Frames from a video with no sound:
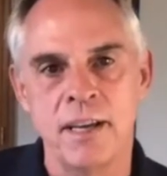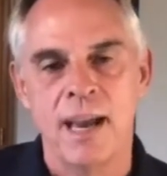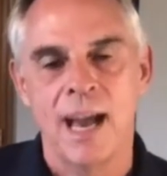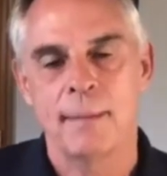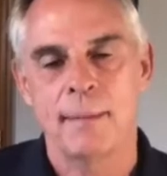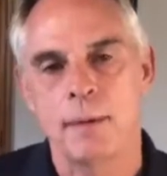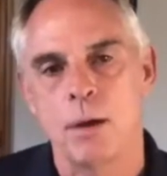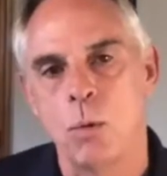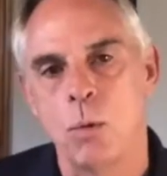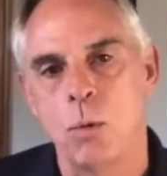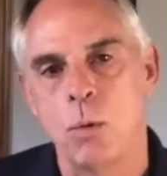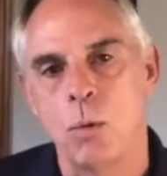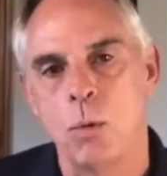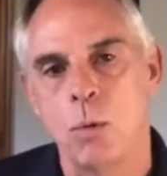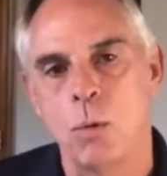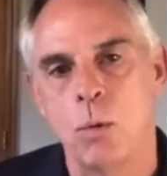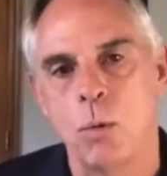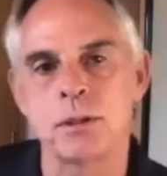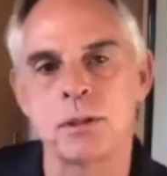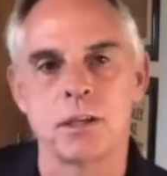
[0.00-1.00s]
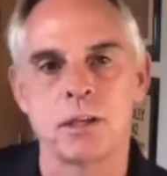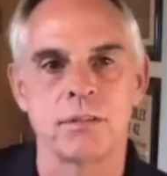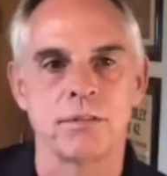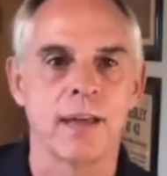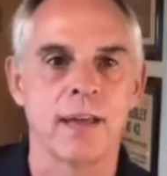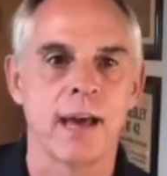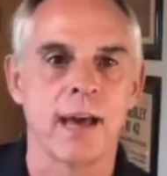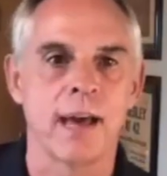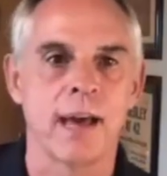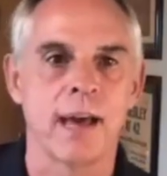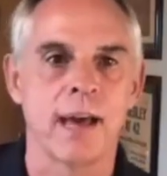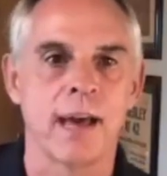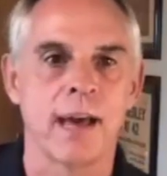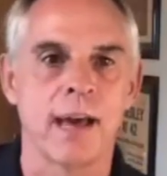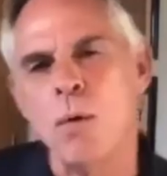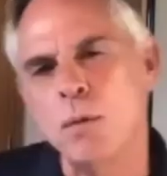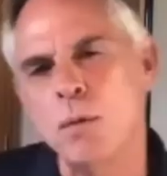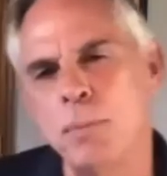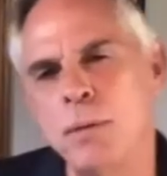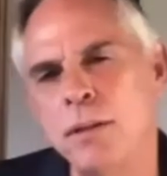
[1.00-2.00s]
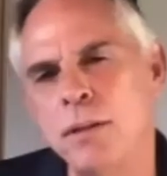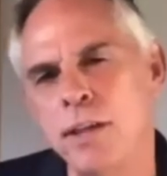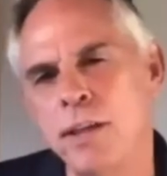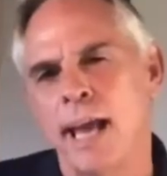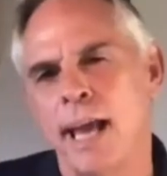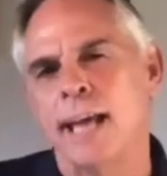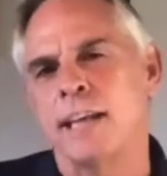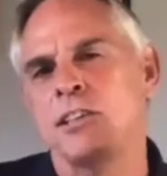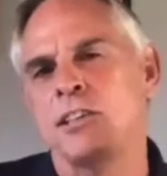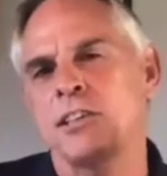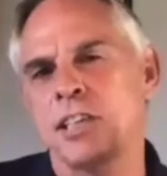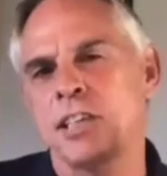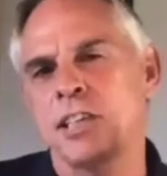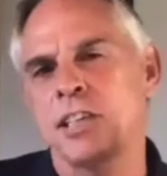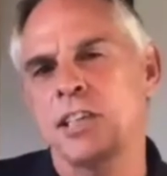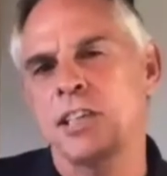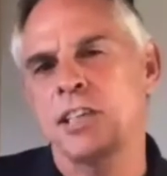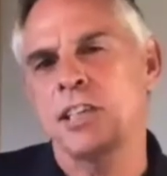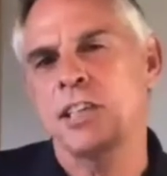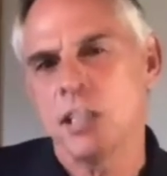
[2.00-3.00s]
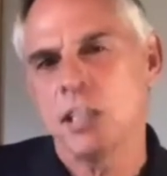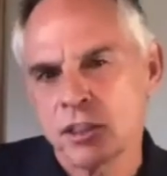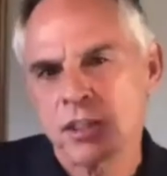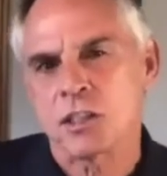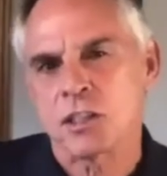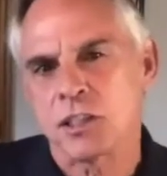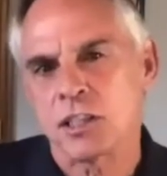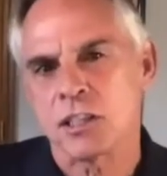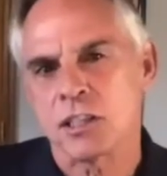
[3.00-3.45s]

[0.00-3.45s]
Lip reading: I mean, what would be the opposite of that? What would be the antithesis?